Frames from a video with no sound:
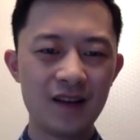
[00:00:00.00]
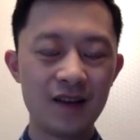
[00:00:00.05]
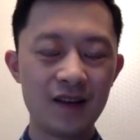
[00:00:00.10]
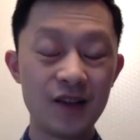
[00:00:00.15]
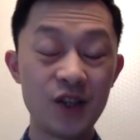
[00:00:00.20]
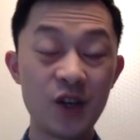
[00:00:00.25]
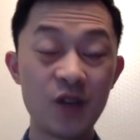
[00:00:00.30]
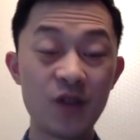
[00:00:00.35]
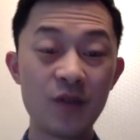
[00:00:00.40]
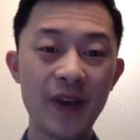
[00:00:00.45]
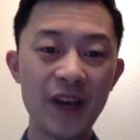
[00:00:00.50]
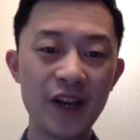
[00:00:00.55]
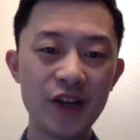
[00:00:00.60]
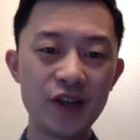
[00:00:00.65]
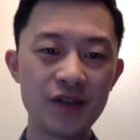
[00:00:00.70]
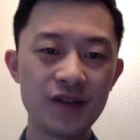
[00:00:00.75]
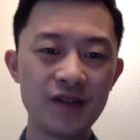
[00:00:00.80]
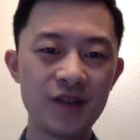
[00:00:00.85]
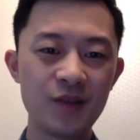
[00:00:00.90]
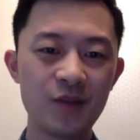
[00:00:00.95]
So for
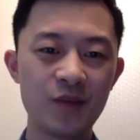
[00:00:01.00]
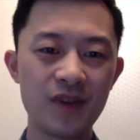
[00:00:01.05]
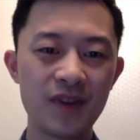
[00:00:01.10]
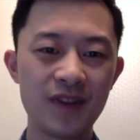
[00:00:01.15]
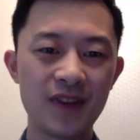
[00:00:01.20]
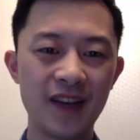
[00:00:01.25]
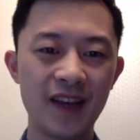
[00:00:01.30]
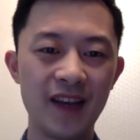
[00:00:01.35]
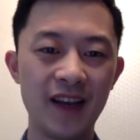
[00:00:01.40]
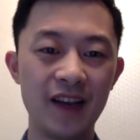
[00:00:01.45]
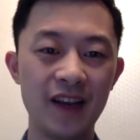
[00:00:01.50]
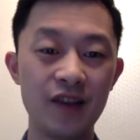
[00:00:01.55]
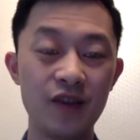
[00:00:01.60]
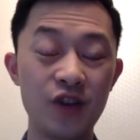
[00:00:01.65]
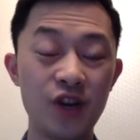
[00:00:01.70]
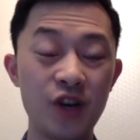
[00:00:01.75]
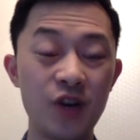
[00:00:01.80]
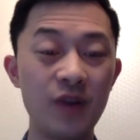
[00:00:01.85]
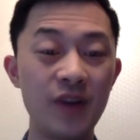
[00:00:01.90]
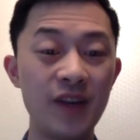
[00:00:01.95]
patients with a
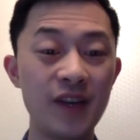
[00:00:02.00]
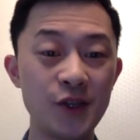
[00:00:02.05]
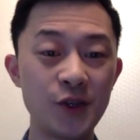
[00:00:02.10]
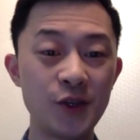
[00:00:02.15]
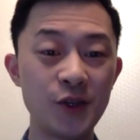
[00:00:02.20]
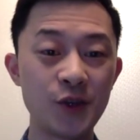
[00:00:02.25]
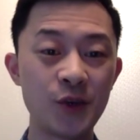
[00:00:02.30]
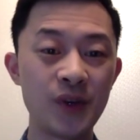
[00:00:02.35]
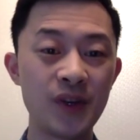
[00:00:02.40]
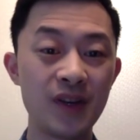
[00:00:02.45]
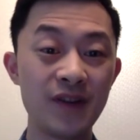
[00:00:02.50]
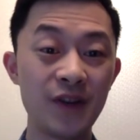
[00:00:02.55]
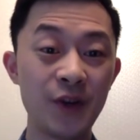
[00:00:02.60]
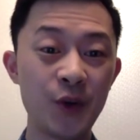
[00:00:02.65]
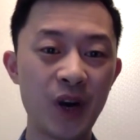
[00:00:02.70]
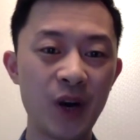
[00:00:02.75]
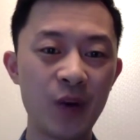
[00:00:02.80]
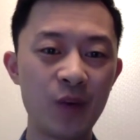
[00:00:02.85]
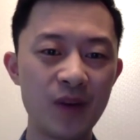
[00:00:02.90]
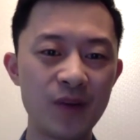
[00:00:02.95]
known history of a
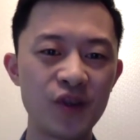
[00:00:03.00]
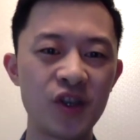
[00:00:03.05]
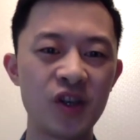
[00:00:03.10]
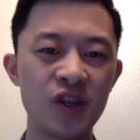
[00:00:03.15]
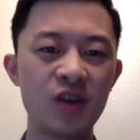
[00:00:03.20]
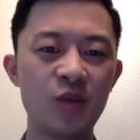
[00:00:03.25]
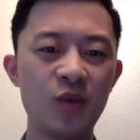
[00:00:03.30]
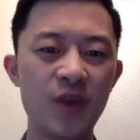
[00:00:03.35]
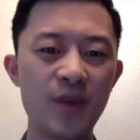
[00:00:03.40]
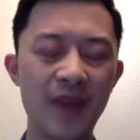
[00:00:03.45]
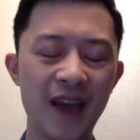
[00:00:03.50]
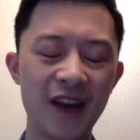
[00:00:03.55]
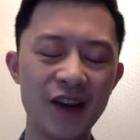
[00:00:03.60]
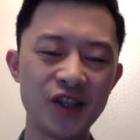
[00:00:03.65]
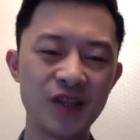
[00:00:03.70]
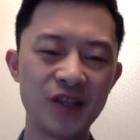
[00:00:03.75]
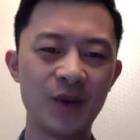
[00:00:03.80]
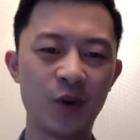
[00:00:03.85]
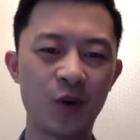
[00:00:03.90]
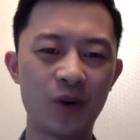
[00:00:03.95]
uterine rupture, we
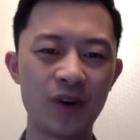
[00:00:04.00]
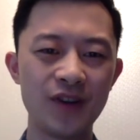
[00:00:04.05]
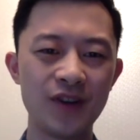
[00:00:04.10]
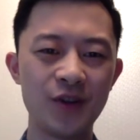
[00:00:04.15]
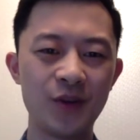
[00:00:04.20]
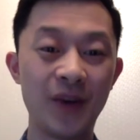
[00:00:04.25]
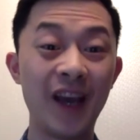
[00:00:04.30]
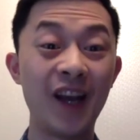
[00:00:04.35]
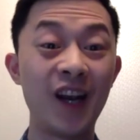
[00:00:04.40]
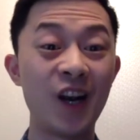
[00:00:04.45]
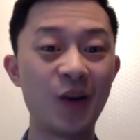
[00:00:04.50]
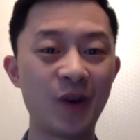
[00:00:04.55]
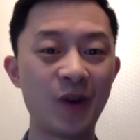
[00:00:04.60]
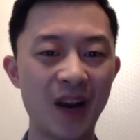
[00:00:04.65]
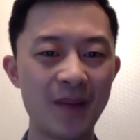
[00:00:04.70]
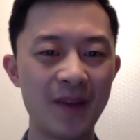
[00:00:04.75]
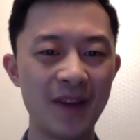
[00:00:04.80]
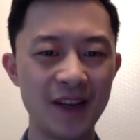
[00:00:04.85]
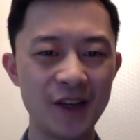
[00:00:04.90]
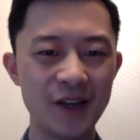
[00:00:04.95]
manage them according to ACOG
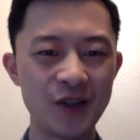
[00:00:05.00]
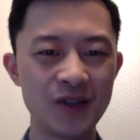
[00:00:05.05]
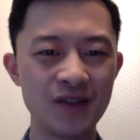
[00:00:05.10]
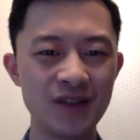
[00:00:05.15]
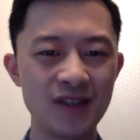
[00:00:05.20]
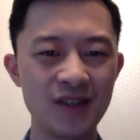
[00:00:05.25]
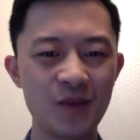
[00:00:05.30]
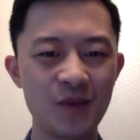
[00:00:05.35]
recommendations,